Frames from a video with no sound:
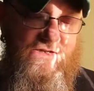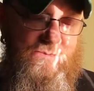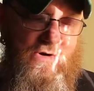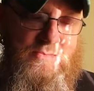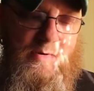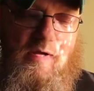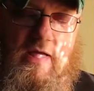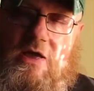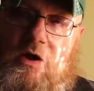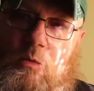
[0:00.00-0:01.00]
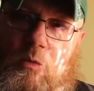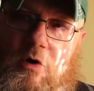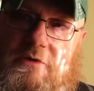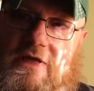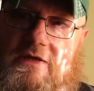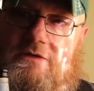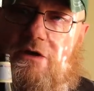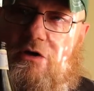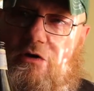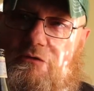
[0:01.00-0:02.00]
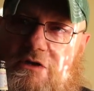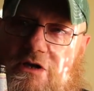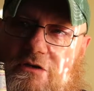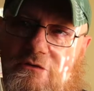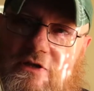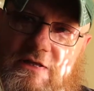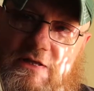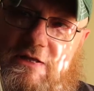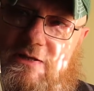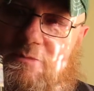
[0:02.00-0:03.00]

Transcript: that's by the by. What are we getting on the nose out of